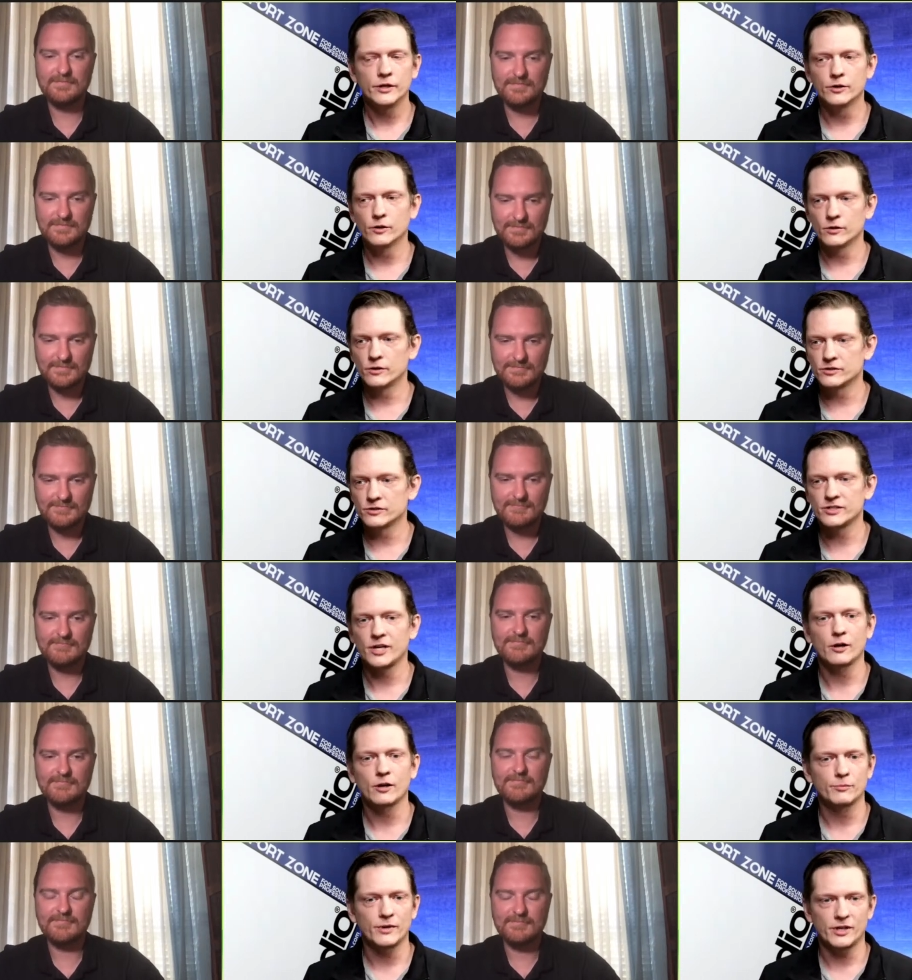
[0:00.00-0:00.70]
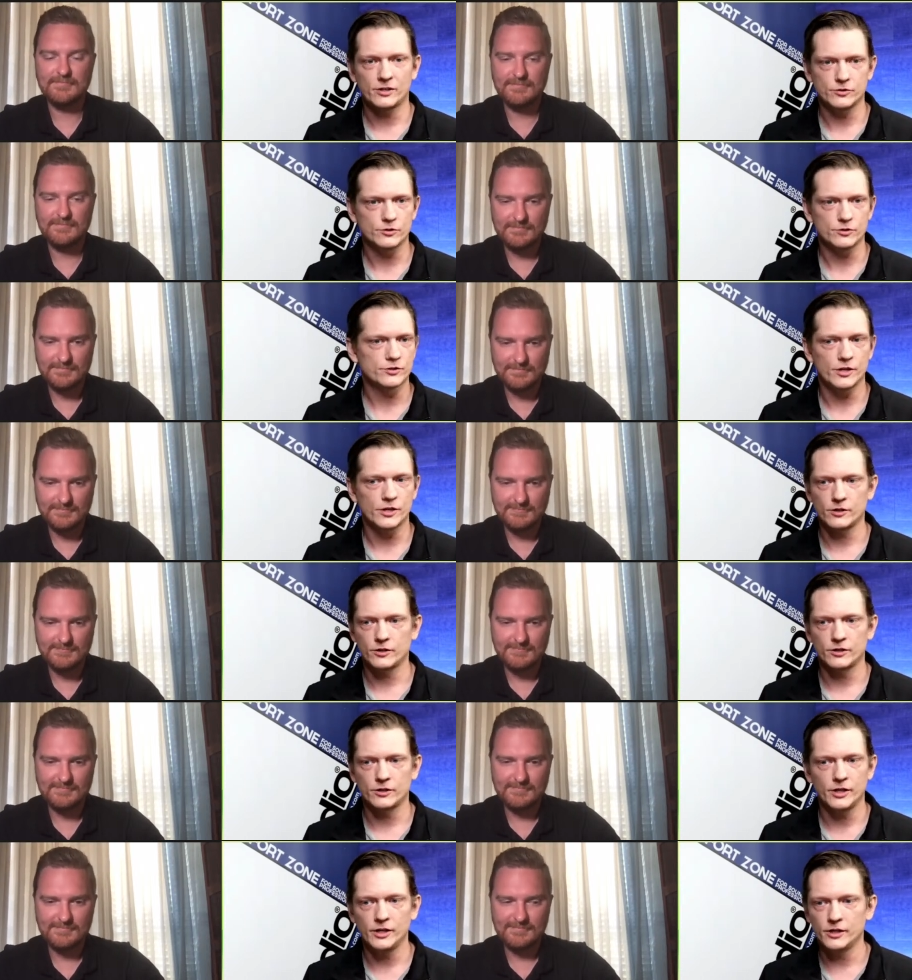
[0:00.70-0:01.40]
Speaker 1: the sound mixers that are
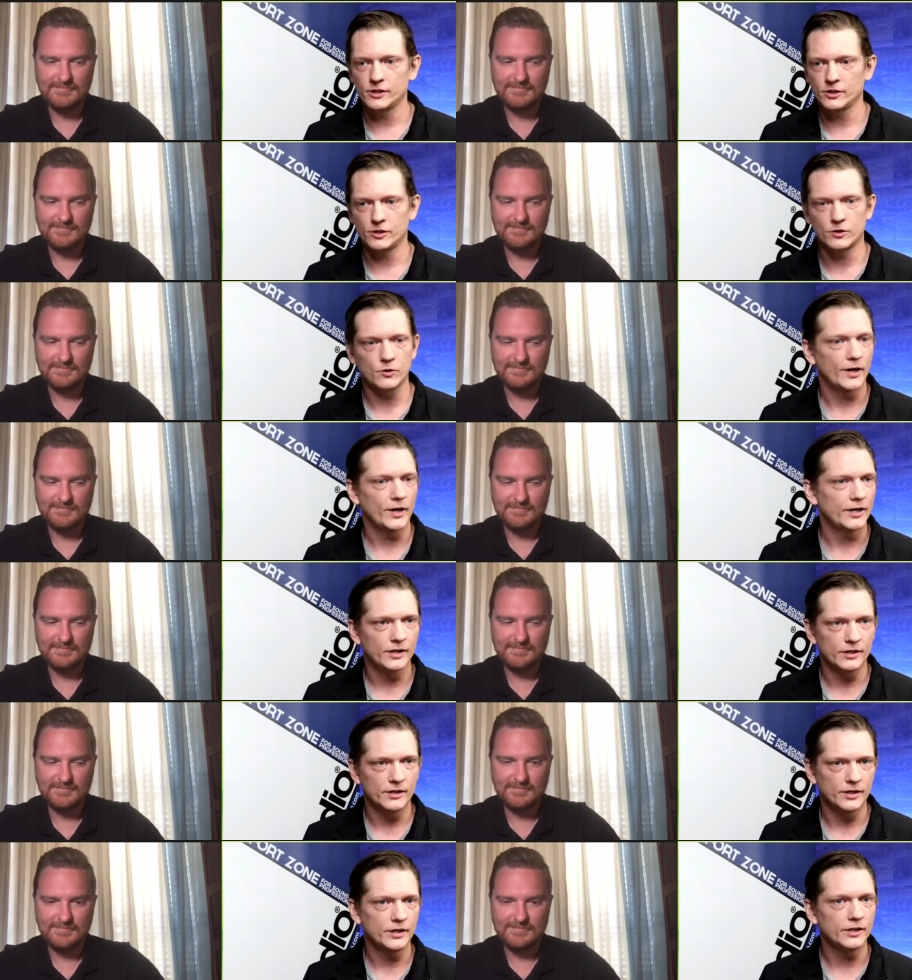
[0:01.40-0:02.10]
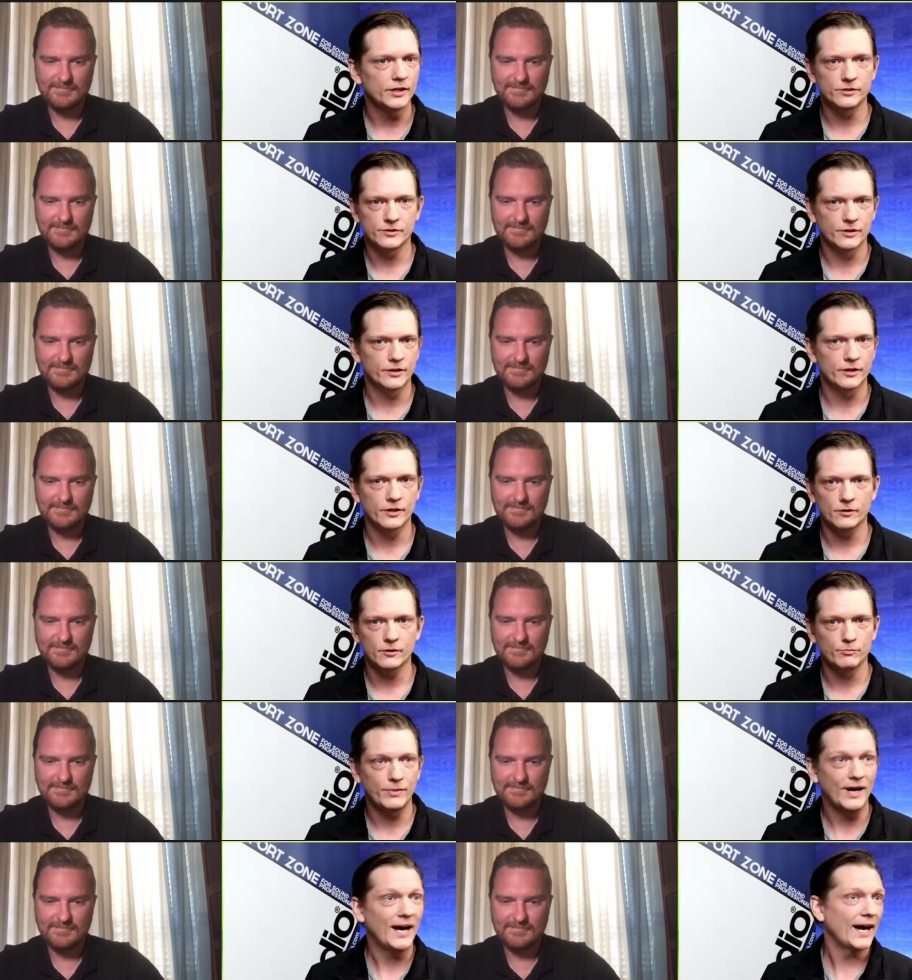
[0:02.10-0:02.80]
going to integrate it into their
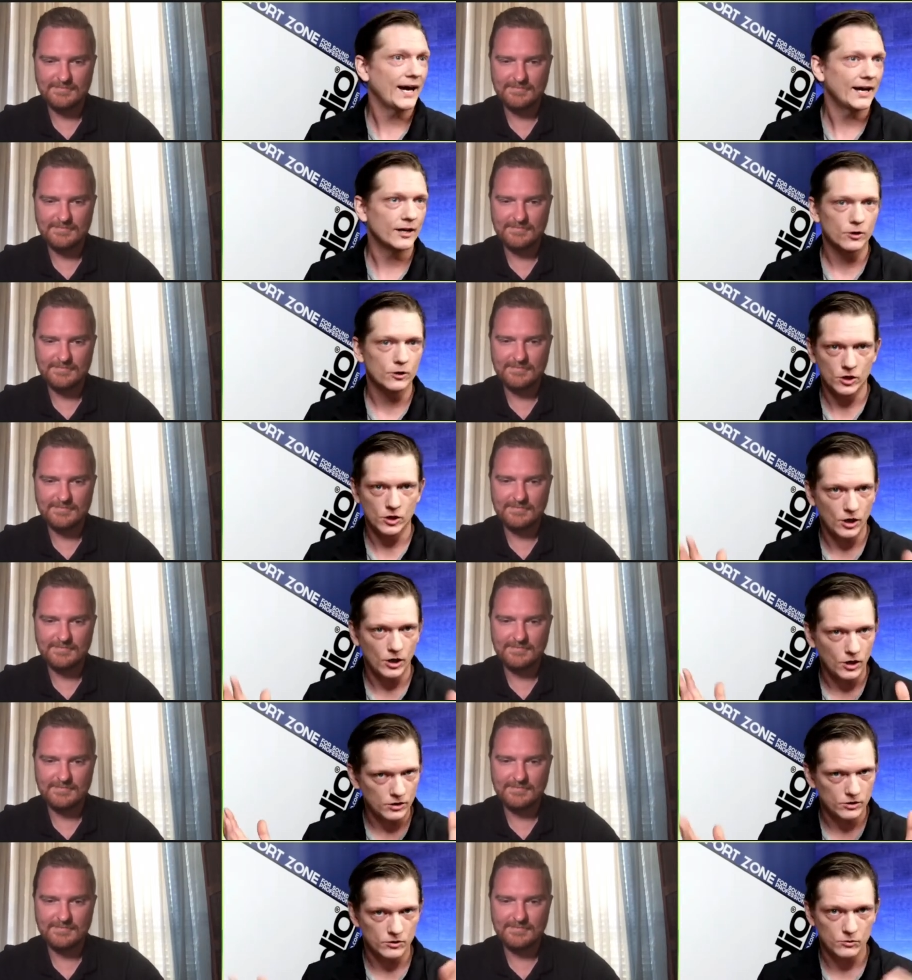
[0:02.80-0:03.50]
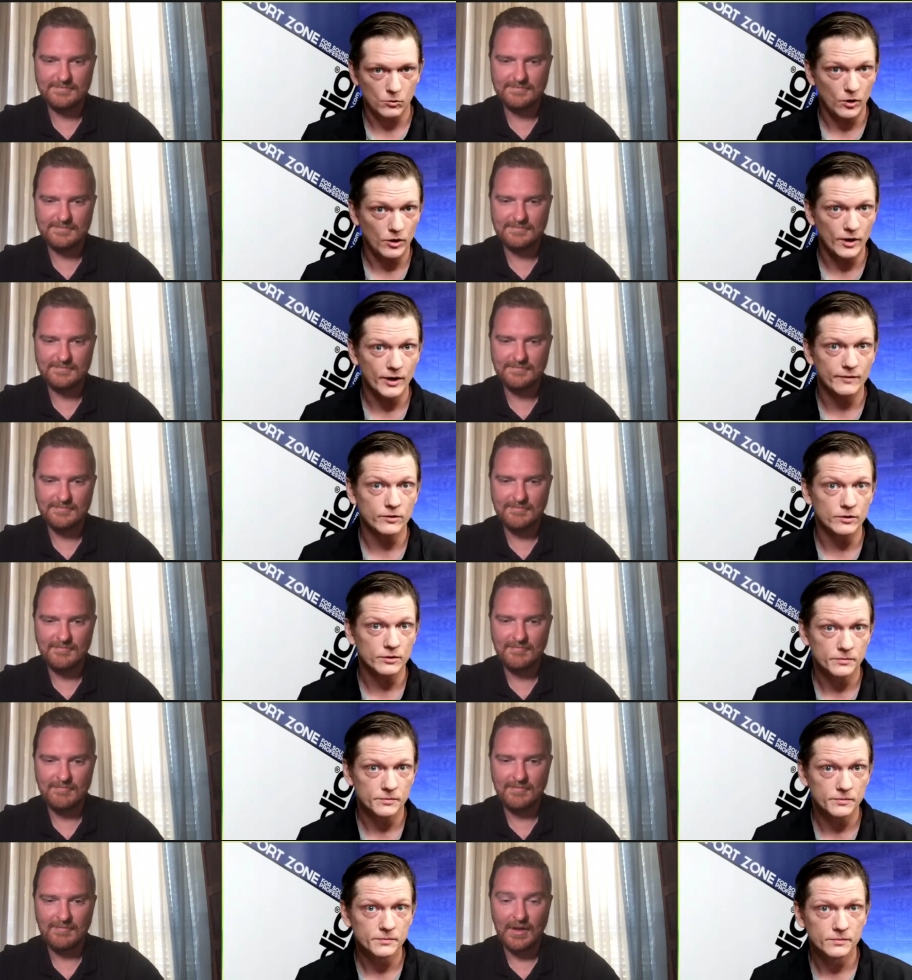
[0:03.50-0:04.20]
bag or cart or wherever?
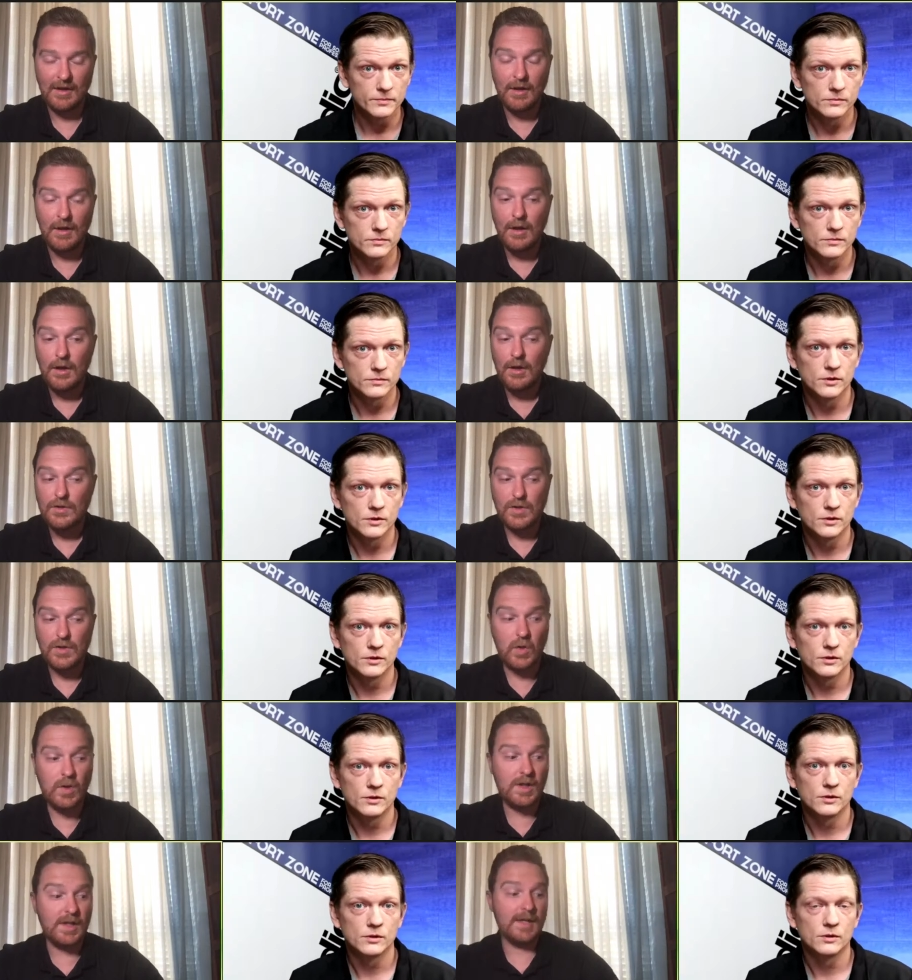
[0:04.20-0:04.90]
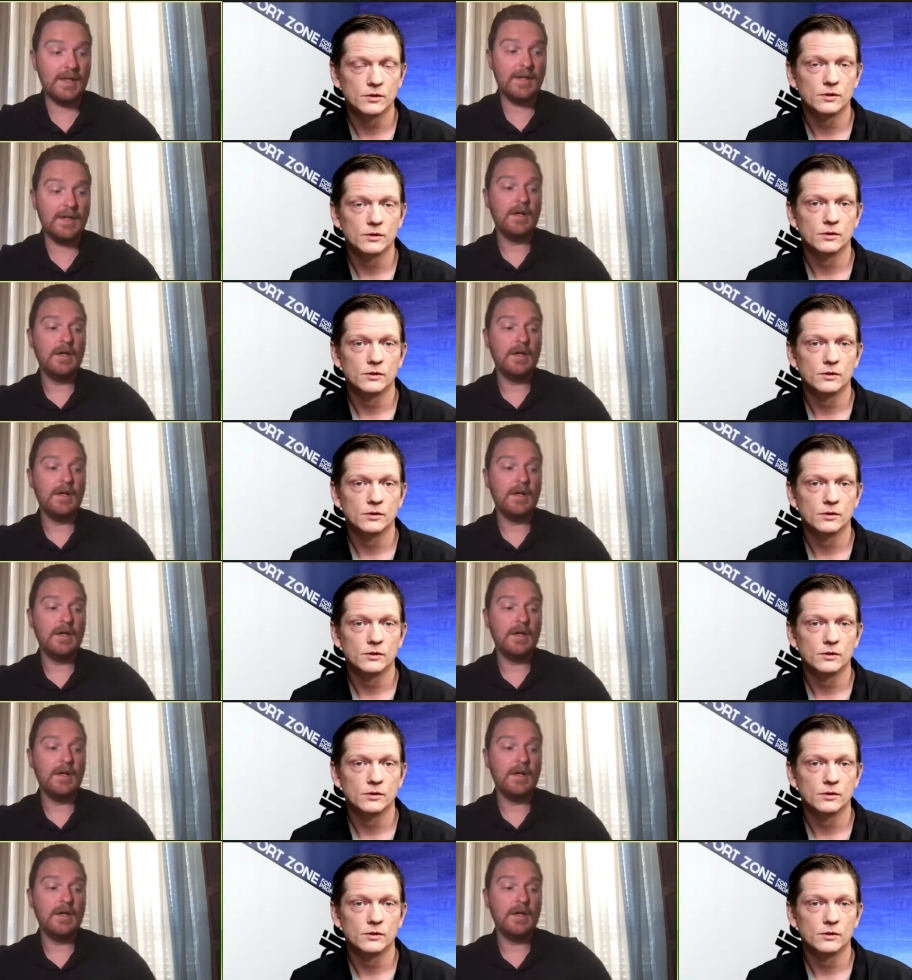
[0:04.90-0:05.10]
Speaker 2: Totally.